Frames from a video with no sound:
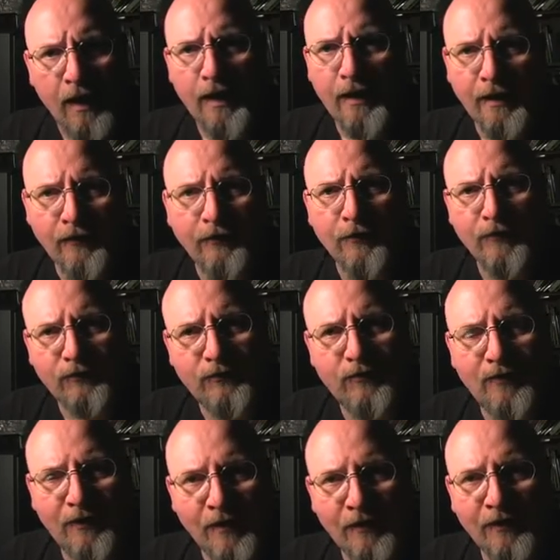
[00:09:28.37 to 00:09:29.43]
in the
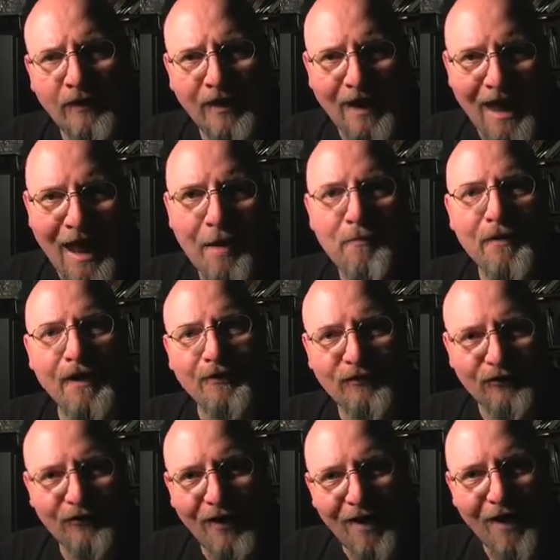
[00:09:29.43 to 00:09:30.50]
in the epic
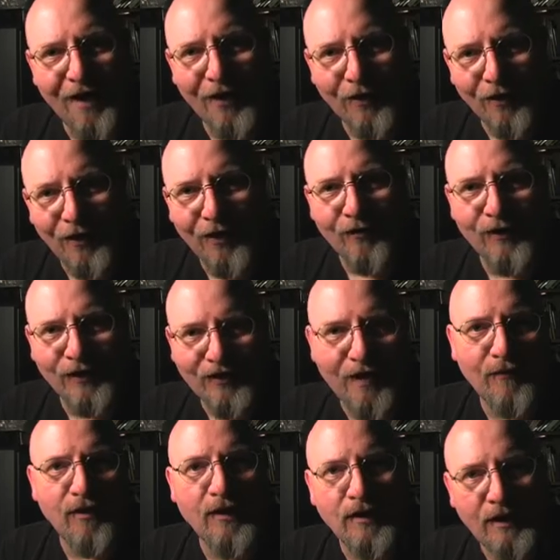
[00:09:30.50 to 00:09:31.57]
style of a
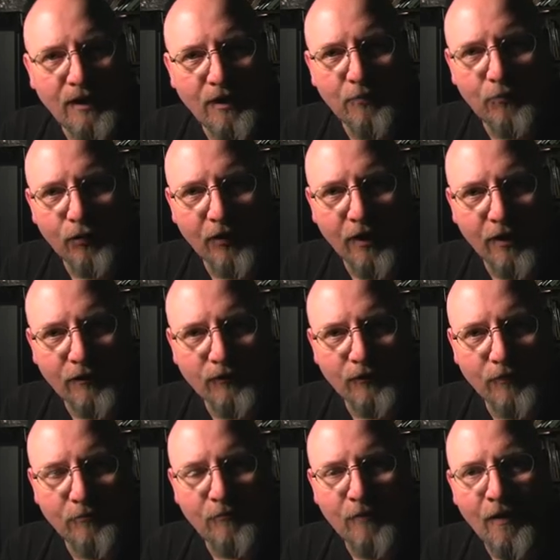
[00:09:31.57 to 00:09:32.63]
David Lean
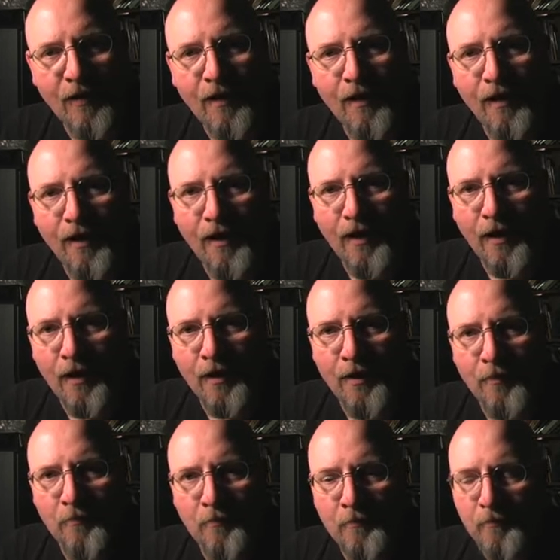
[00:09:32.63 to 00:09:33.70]
production.
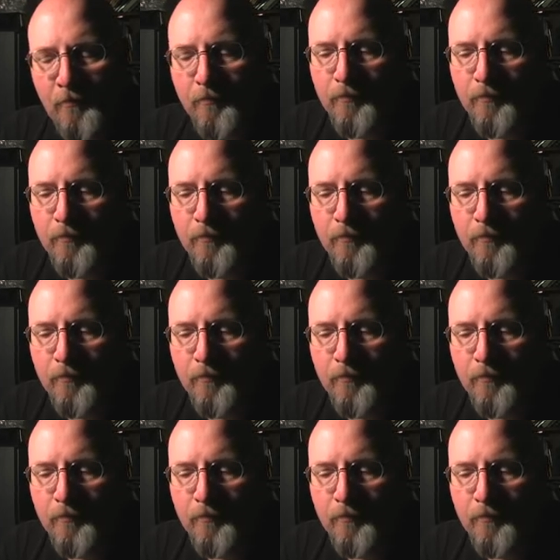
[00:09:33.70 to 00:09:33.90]
Um,